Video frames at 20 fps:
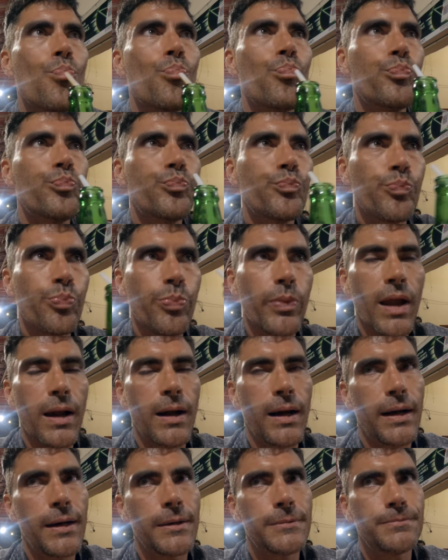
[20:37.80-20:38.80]

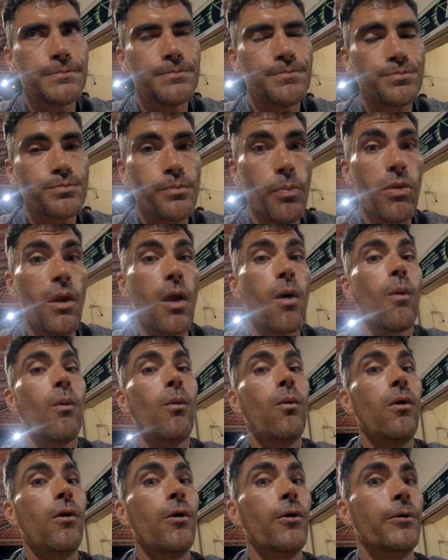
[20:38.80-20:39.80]
Baltimore.
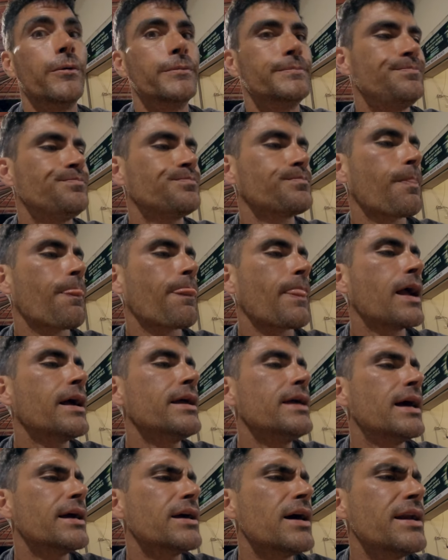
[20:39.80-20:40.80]
Whoa.
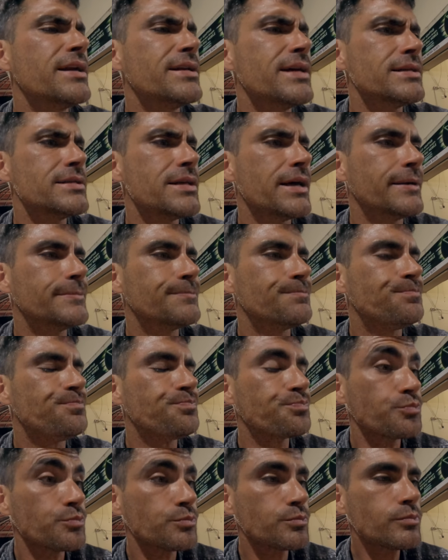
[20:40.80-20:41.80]
Yeah, it kind of tastes like
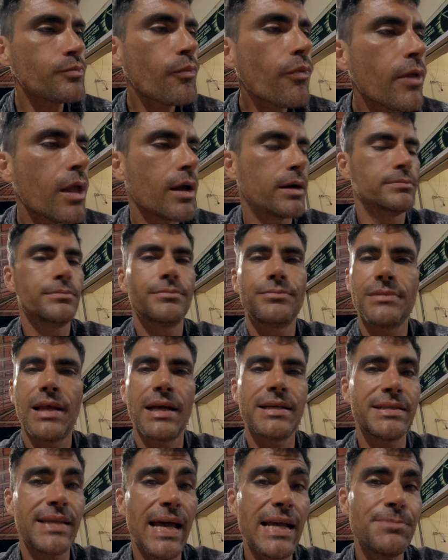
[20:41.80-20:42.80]

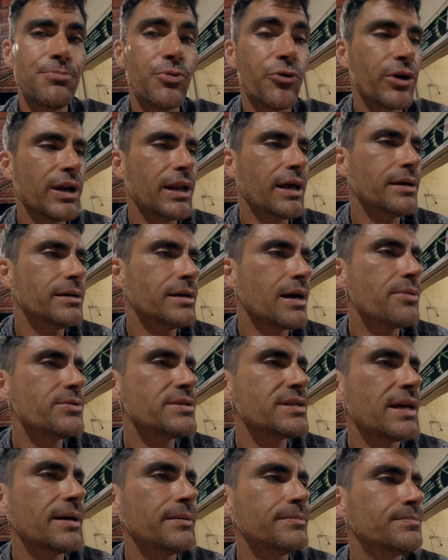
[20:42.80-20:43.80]
sarsaparilla, I
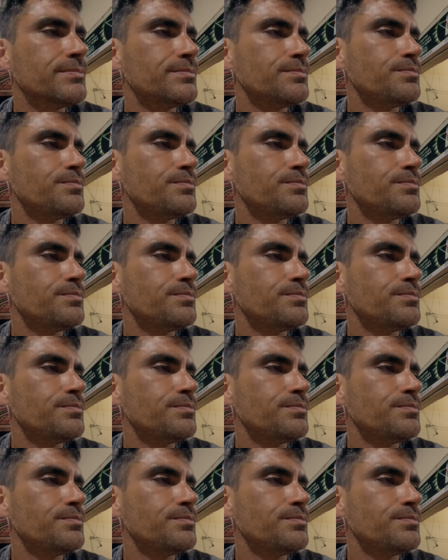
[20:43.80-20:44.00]
would say.